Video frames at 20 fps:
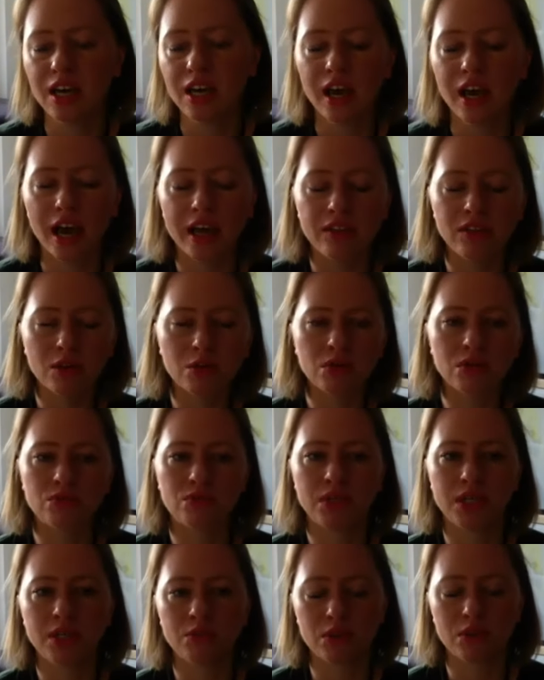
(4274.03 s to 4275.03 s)
and no one
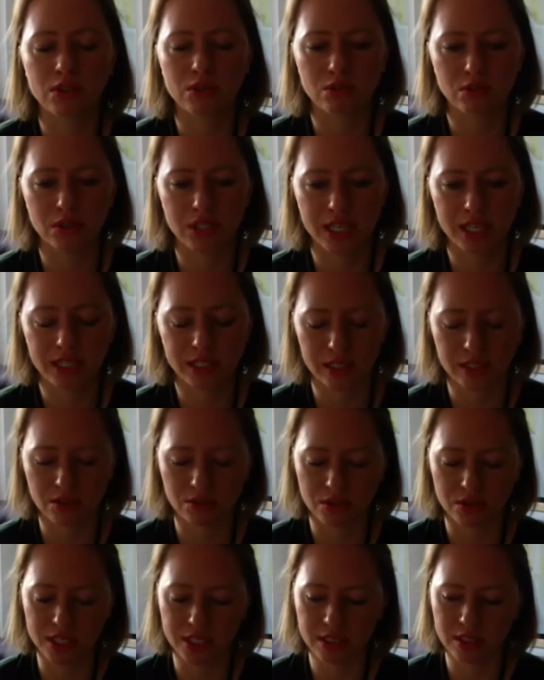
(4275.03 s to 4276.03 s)
really wants to take that
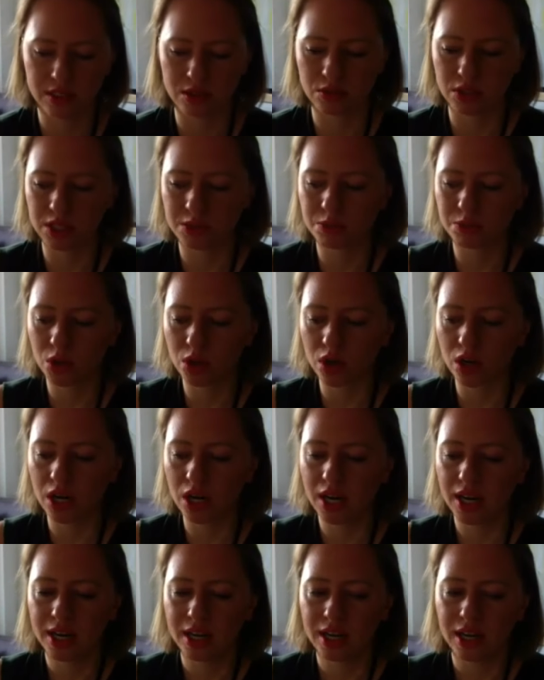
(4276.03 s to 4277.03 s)
risk. So it's more
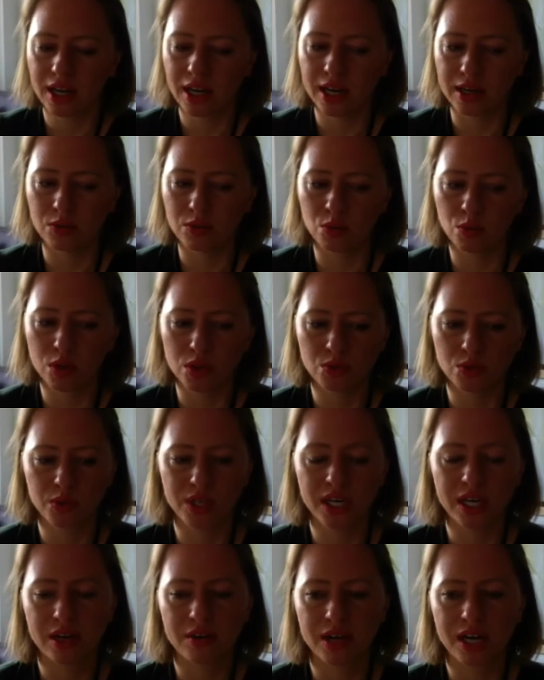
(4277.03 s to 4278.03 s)
like what we
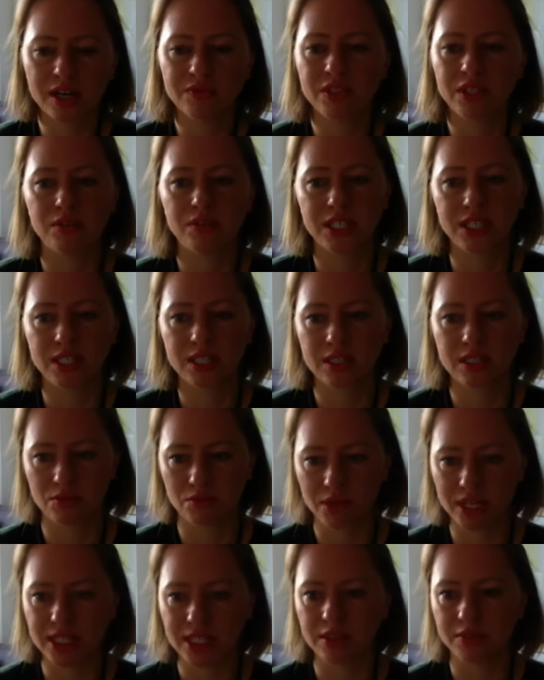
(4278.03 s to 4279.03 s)
are after is
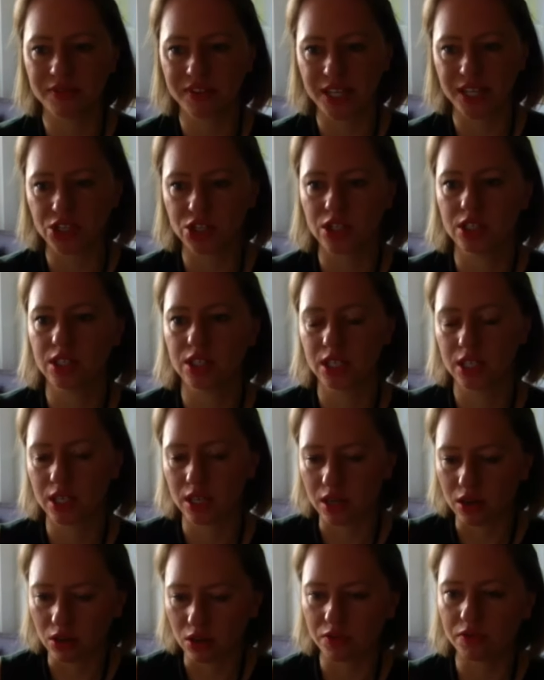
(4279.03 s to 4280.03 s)
reservations that are
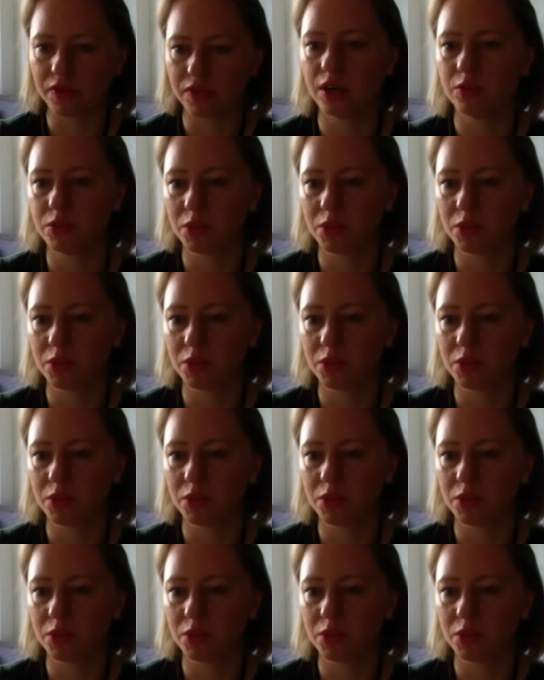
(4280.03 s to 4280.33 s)
confirmed,